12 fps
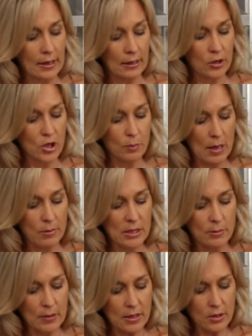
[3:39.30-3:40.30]
English baby
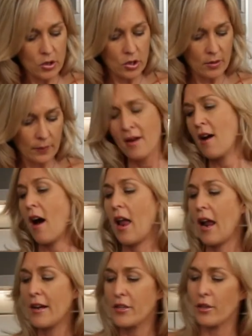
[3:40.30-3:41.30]
spinach. I
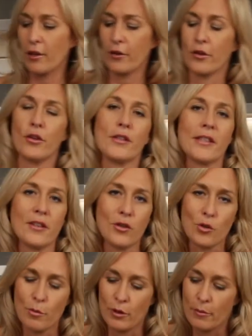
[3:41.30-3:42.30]
like to use a
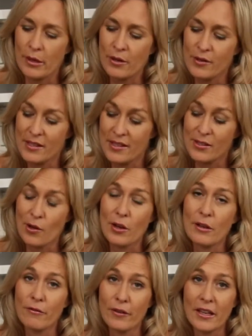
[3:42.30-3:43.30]
NutriBullet because it's so
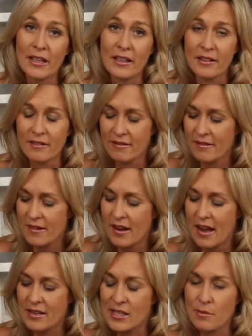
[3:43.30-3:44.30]
convenient
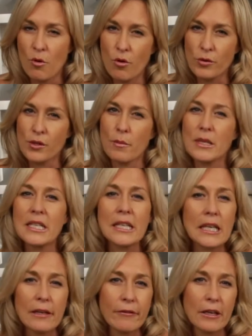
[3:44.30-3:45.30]
and small, so
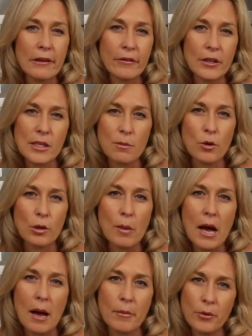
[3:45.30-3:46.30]
particularly if you live in a small
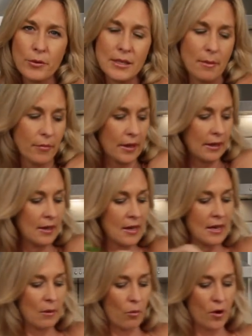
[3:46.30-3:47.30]
apartment or something,
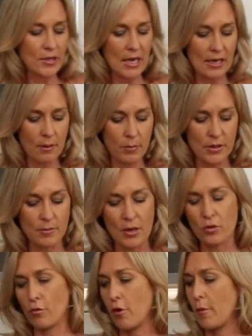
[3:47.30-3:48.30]
it won't take up as
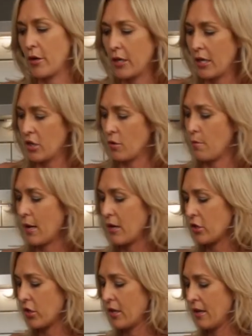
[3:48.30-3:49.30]
much room on your kitchen
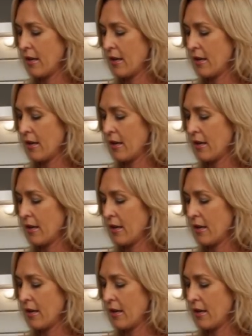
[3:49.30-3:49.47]
bench.